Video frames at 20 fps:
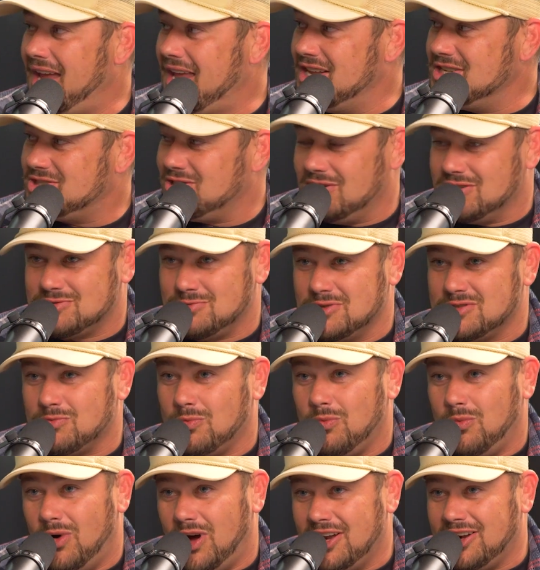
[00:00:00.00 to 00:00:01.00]
And my insurance
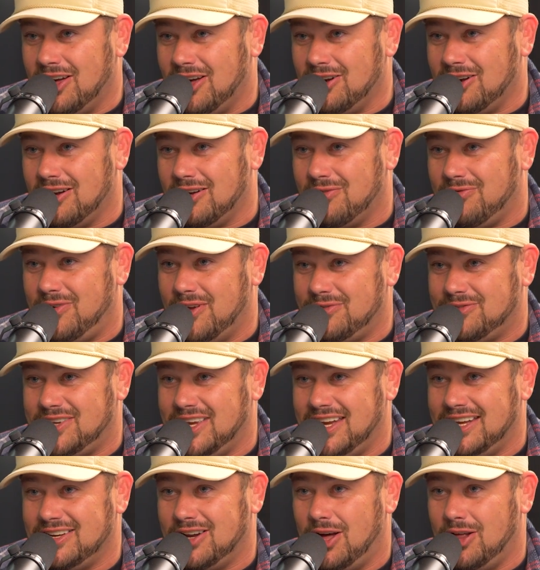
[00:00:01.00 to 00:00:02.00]
was
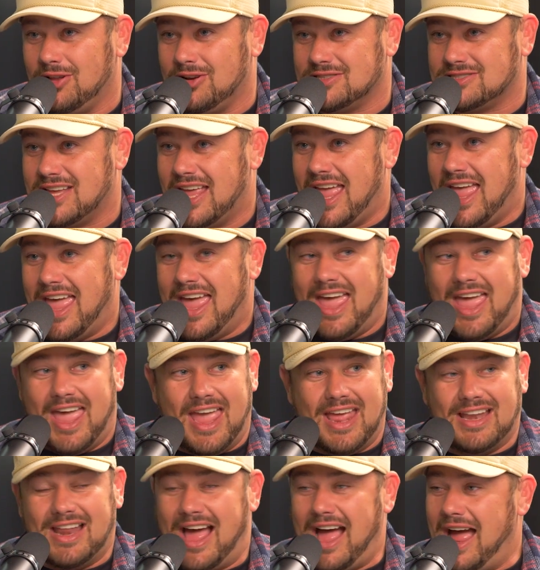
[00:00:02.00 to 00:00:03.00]
$115.
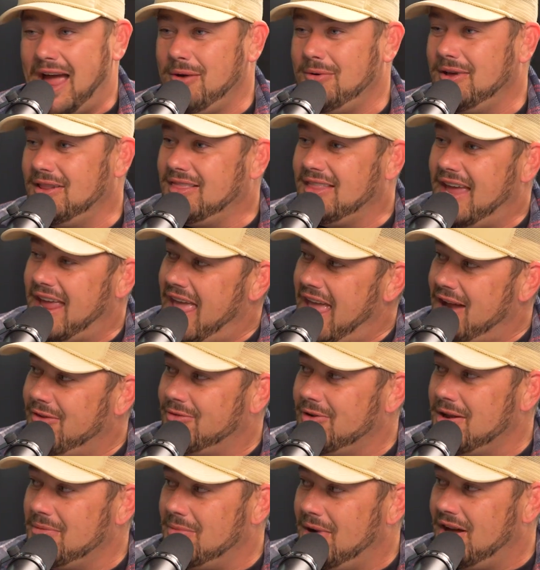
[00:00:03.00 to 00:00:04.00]
And I, like,
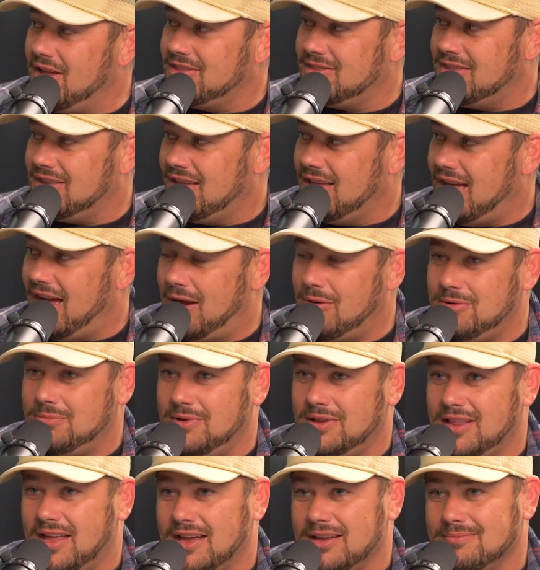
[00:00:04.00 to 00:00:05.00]
every month, I
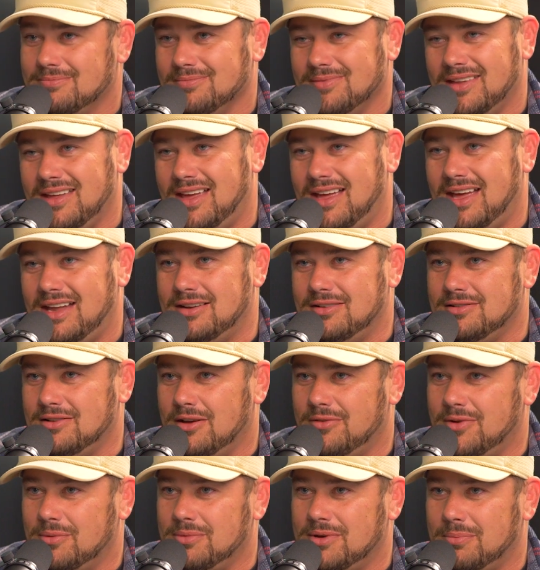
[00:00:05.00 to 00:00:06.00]
would be like, nah, I
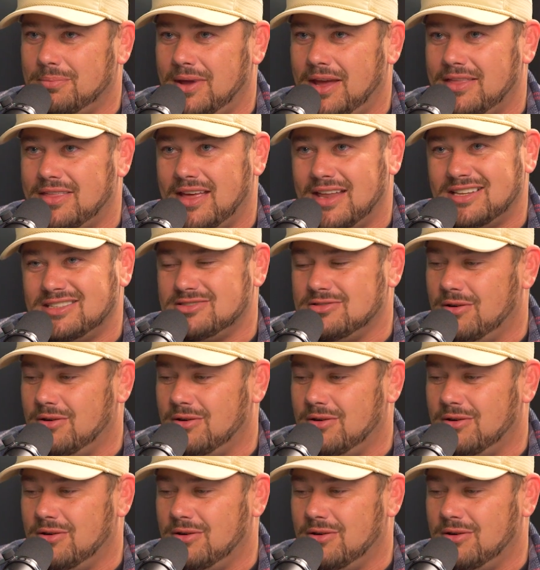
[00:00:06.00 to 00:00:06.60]
don't know if I'm going to pay that.